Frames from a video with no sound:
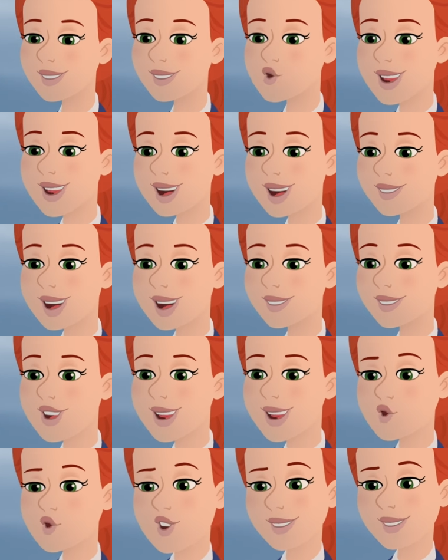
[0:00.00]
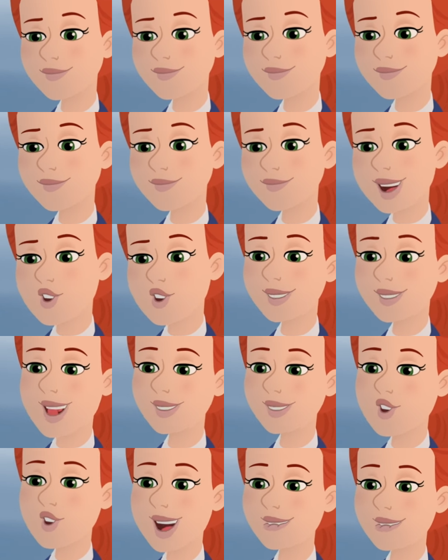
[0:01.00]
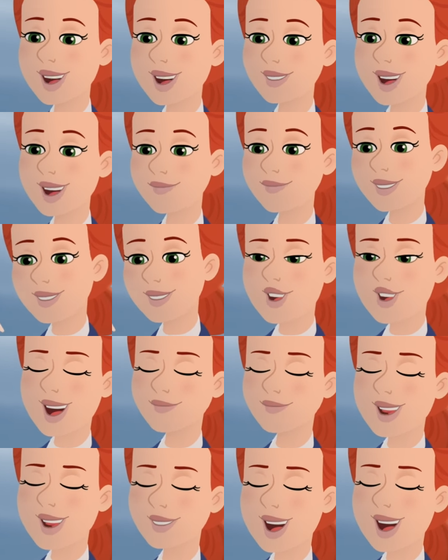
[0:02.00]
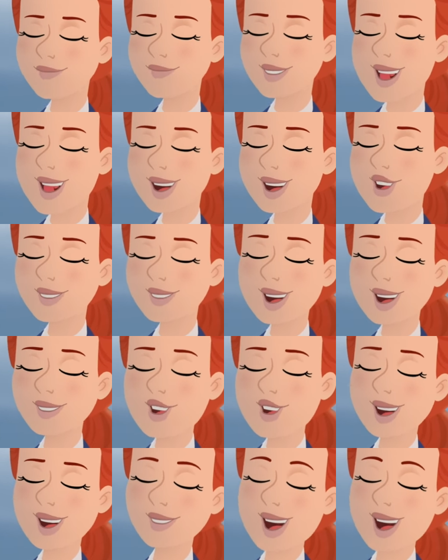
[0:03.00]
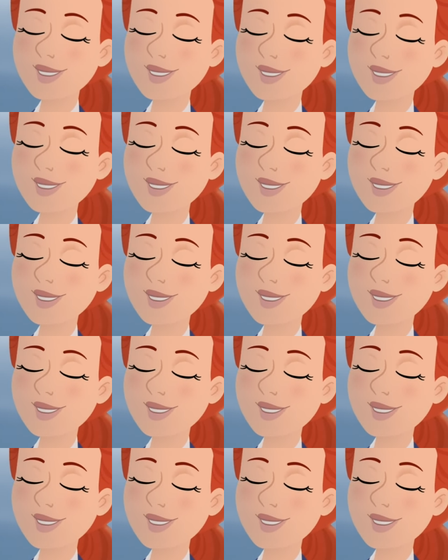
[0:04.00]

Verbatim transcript: Good thinking, you two. I would also have accepted scream their names as loudly as we can.